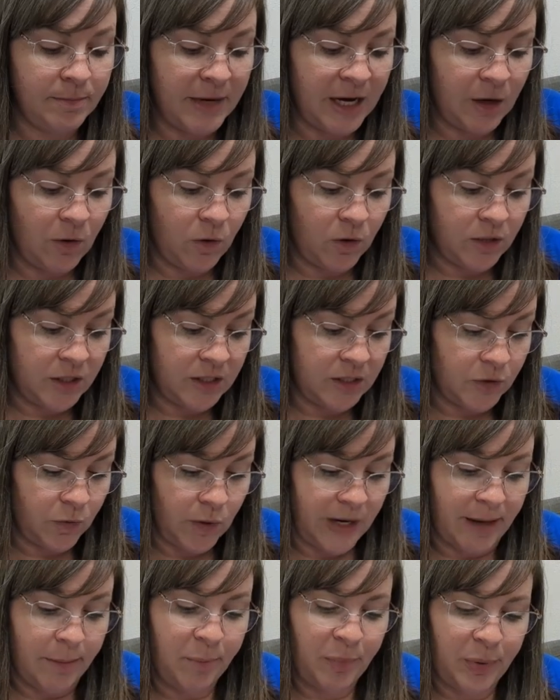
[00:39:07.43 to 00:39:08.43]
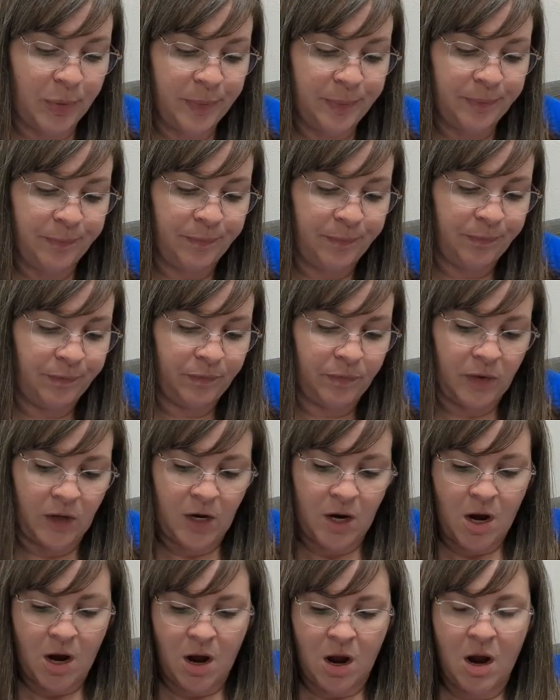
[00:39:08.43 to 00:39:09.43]
my oldest whip.
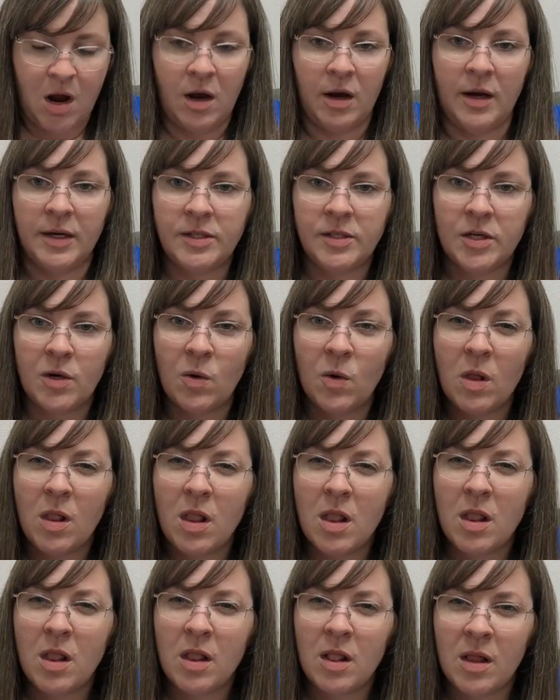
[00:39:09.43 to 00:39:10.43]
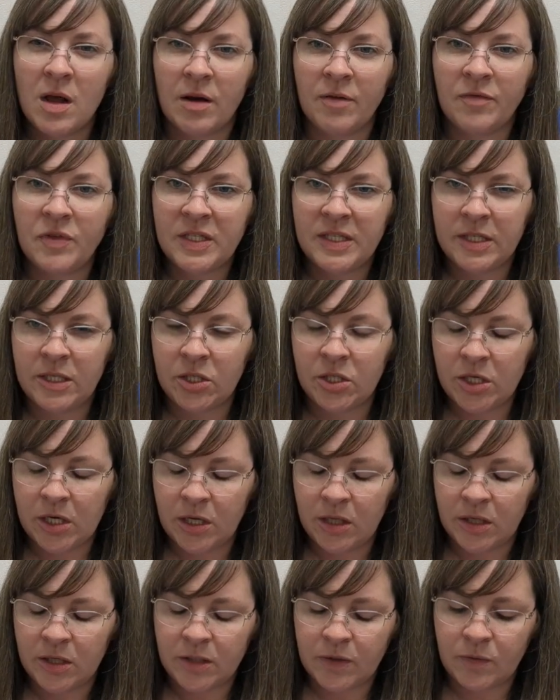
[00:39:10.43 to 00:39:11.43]
I don't love
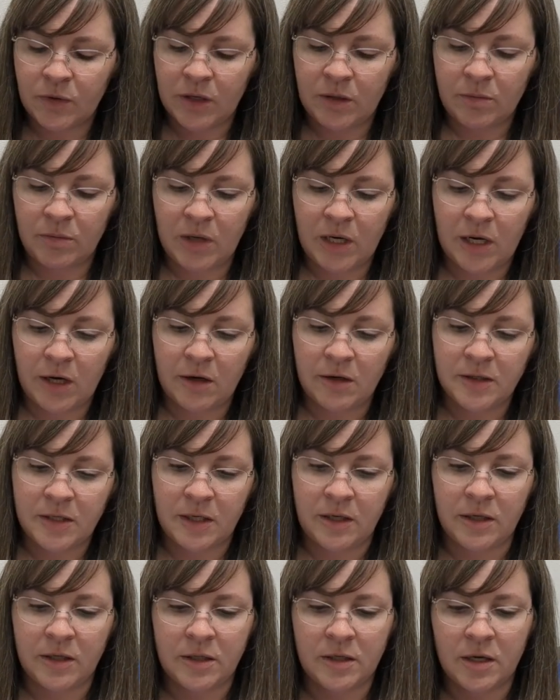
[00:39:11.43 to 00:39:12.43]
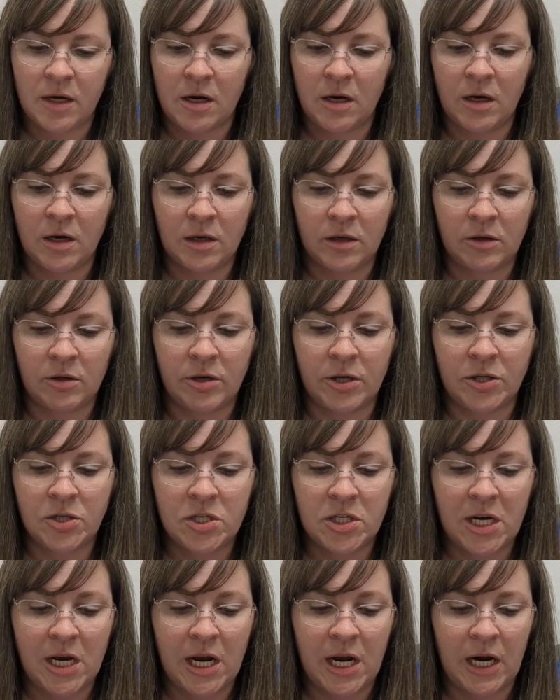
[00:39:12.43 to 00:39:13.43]
stitching this one because it's on
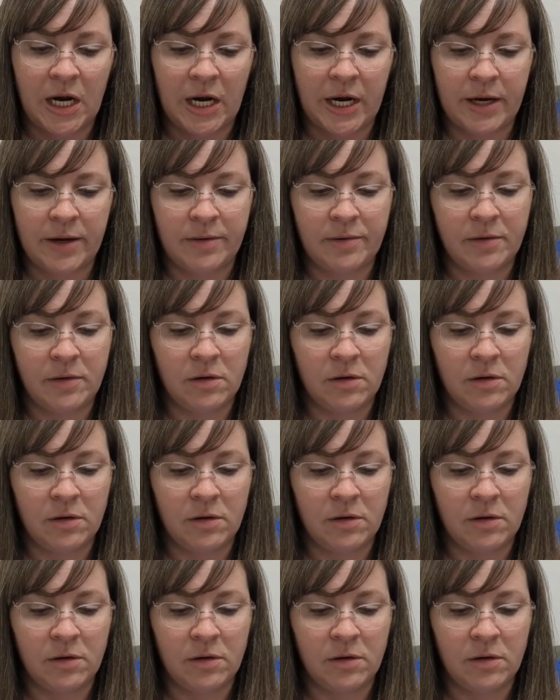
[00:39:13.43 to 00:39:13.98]
Crunchy Aida.